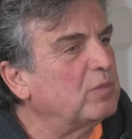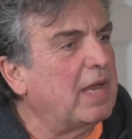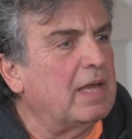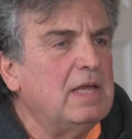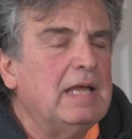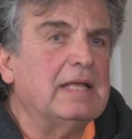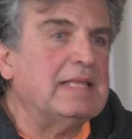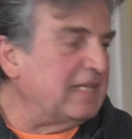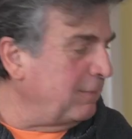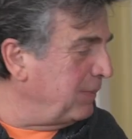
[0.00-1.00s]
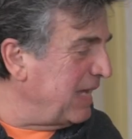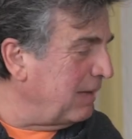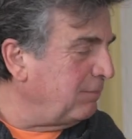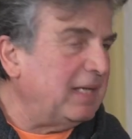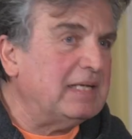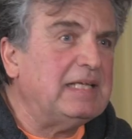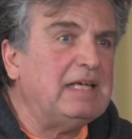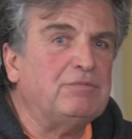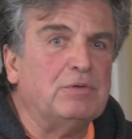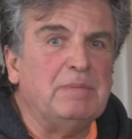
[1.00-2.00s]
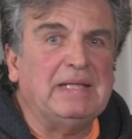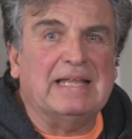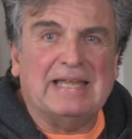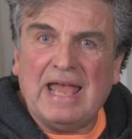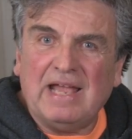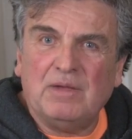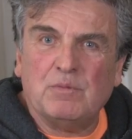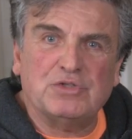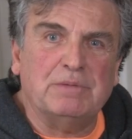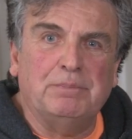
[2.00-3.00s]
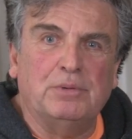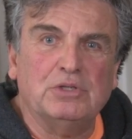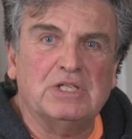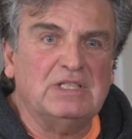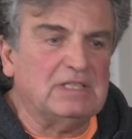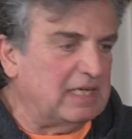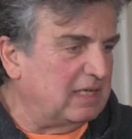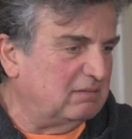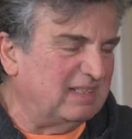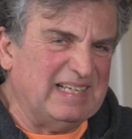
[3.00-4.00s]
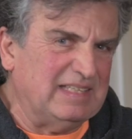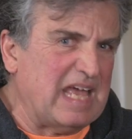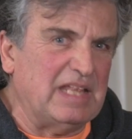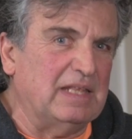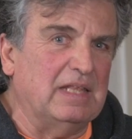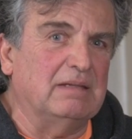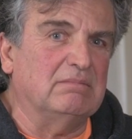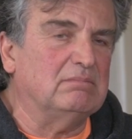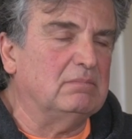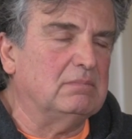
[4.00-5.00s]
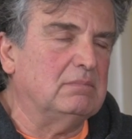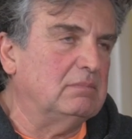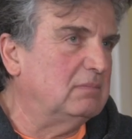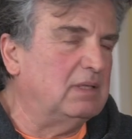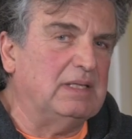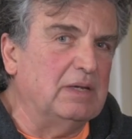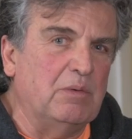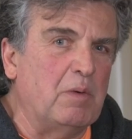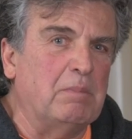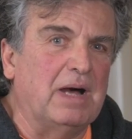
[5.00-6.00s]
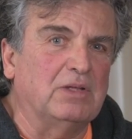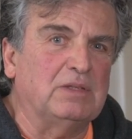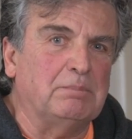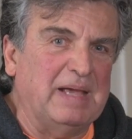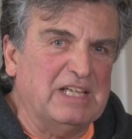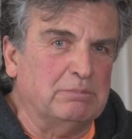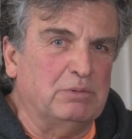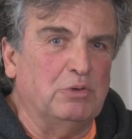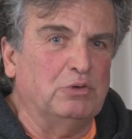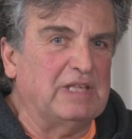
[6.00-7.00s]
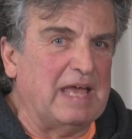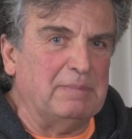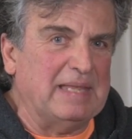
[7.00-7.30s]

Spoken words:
Yeah, and then the playability, for me the neck was important. At that time didn't know about the baseball type